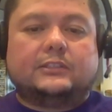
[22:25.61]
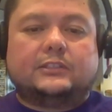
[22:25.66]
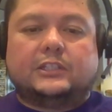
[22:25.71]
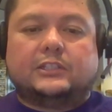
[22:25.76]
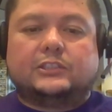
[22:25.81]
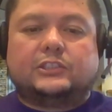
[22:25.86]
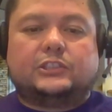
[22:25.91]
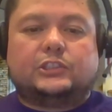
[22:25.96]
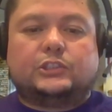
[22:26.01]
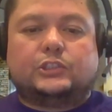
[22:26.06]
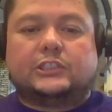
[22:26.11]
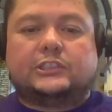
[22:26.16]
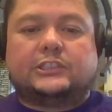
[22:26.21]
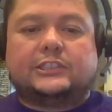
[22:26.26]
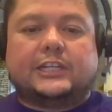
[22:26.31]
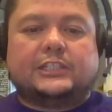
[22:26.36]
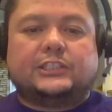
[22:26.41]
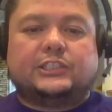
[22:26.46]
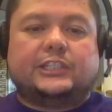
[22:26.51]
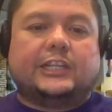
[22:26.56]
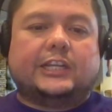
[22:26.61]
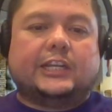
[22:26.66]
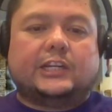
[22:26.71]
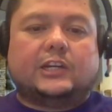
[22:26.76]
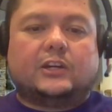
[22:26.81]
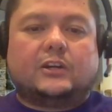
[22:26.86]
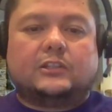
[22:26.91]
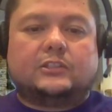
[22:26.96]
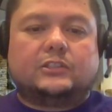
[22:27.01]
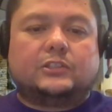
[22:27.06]
just changed
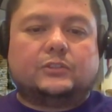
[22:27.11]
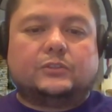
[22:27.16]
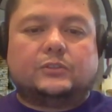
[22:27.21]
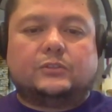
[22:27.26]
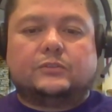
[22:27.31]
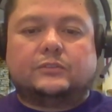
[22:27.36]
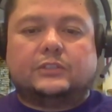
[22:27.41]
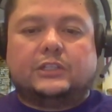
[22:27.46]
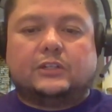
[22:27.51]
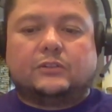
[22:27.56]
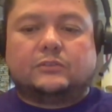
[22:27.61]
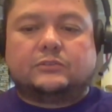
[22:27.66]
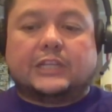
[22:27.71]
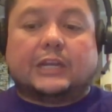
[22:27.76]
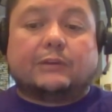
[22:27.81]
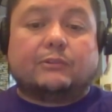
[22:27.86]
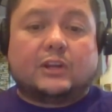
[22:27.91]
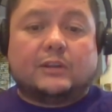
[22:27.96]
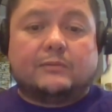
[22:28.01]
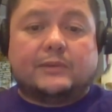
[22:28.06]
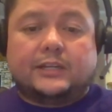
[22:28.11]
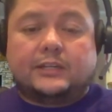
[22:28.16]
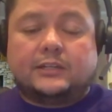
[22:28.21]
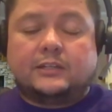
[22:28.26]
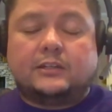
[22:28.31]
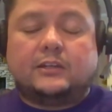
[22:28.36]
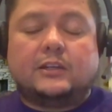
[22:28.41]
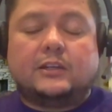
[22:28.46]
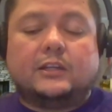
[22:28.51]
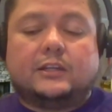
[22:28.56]
DIR to Cyber Command
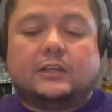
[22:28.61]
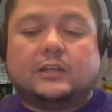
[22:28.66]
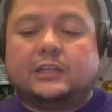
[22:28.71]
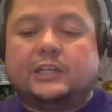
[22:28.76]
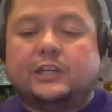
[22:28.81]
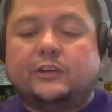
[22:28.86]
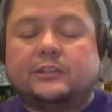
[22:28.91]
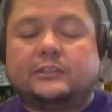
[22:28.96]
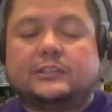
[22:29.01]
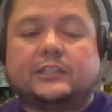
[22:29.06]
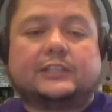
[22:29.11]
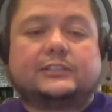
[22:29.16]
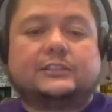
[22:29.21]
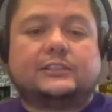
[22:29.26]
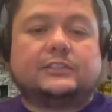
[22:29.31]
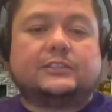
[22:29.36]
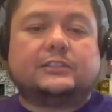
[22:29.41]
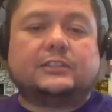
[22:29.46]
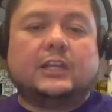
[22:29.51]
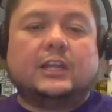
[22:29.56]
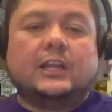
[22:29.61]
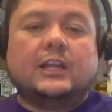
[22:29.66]
here in Texas.